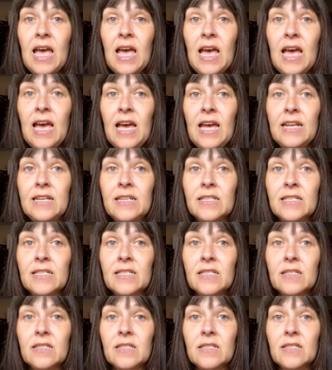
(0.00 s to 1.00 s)

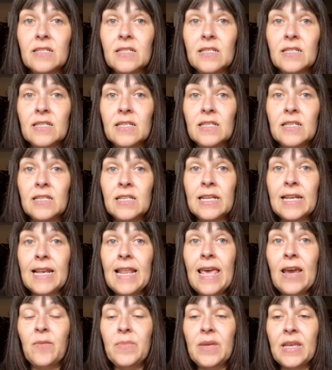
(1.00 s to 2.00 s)
and it'll
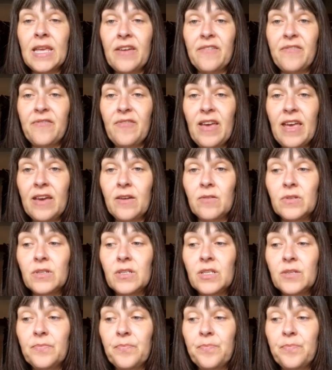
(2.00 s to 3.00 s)
help you get found.